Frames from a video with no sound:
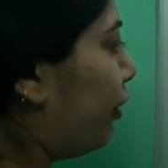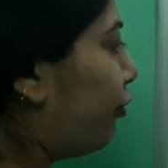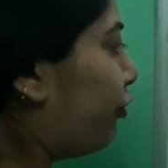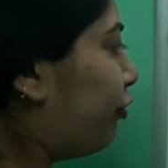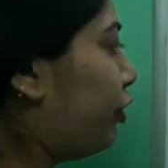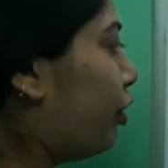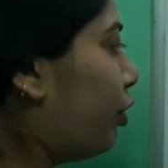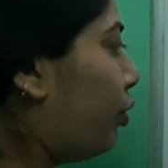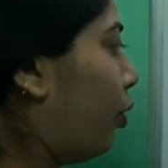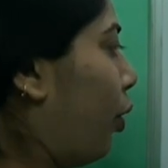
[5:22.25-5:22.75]

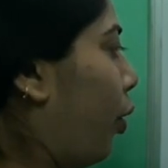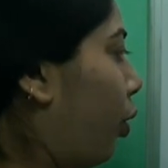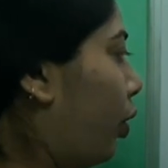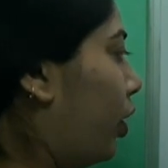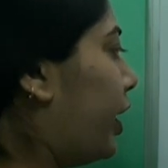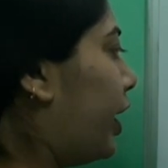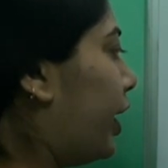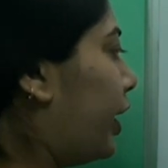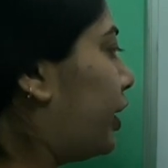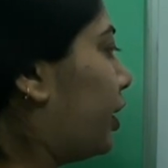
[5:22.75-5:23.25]
you hold
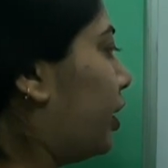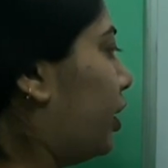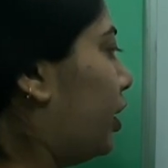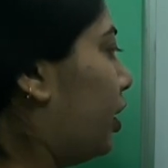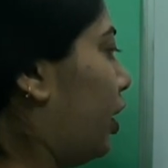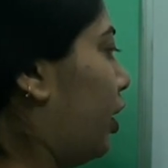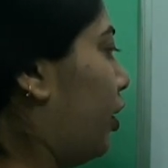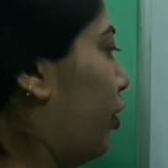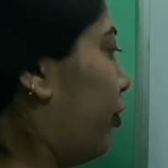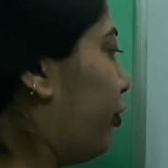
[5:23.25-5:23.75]
it
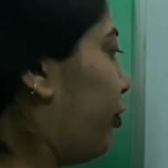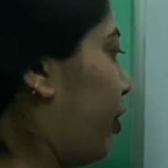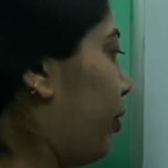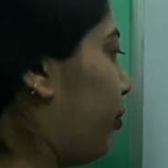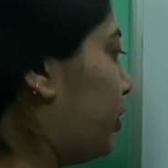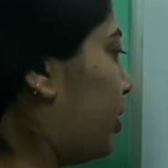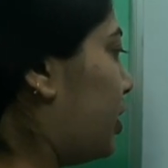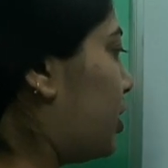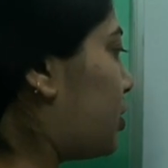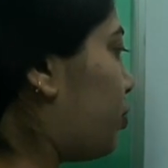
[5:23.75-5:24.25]
from
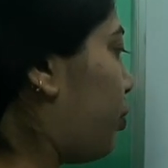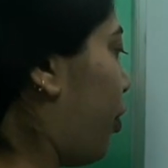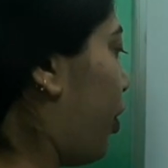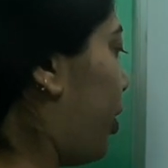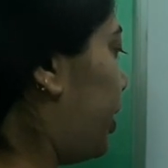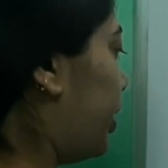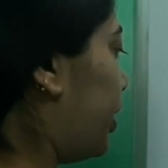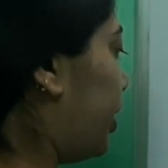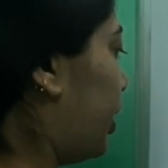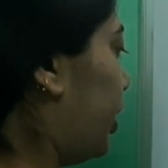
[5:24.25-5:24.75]
this
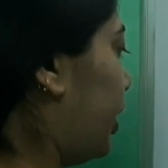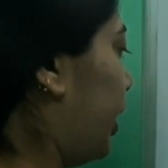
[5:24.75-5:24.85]
point,